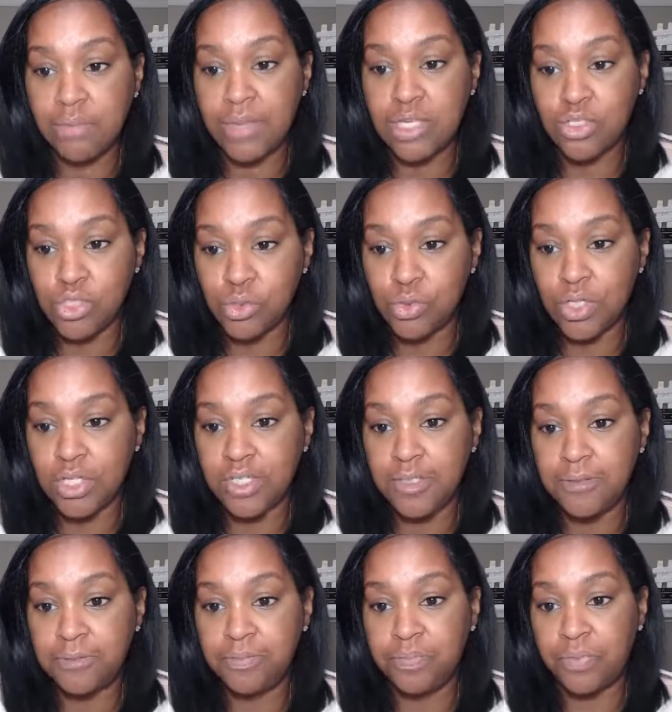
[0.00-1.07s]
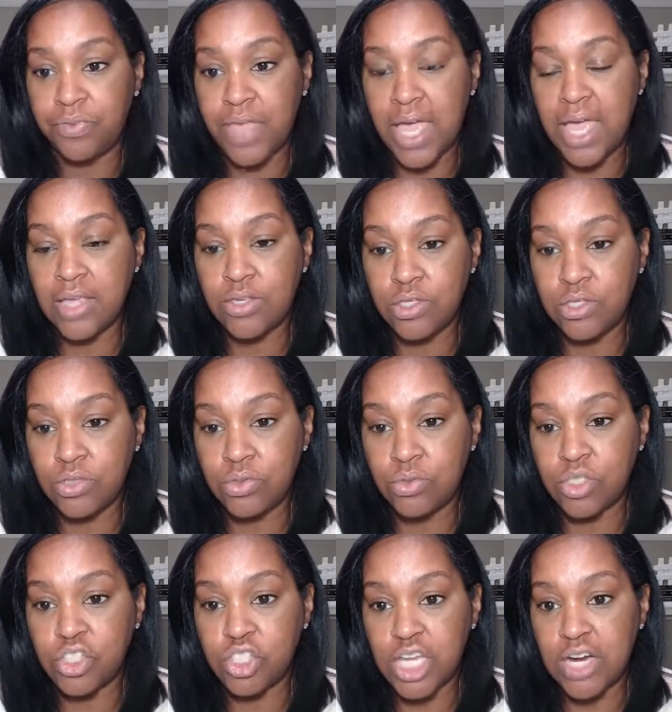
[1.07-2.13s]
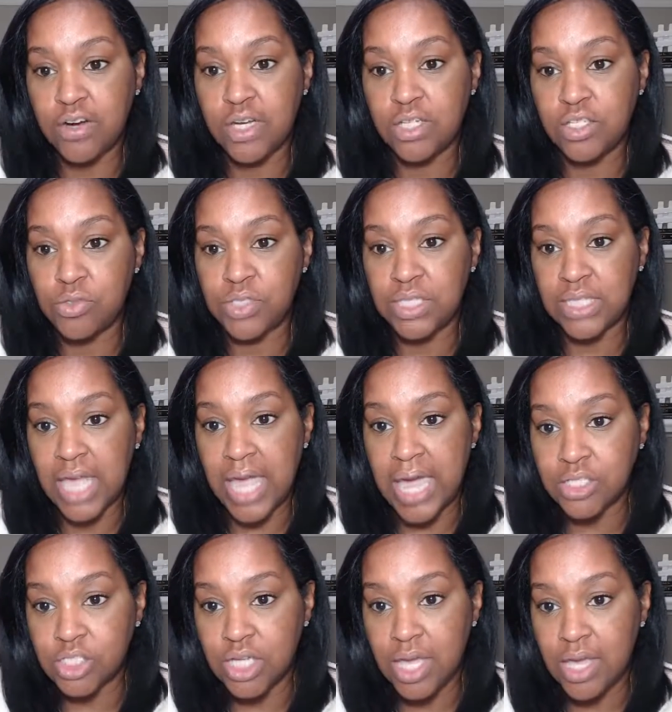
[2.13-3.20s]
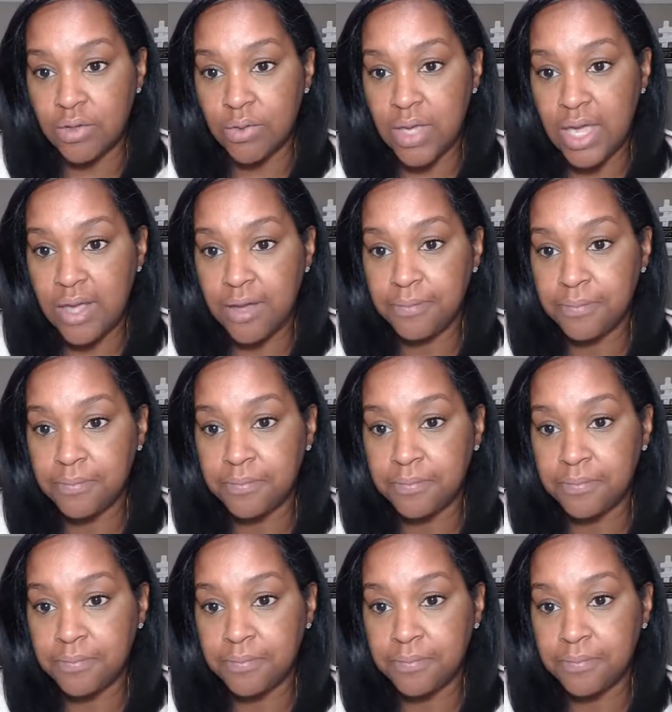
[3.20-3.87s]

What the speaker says: make sure that you share it using the hashtag, okay?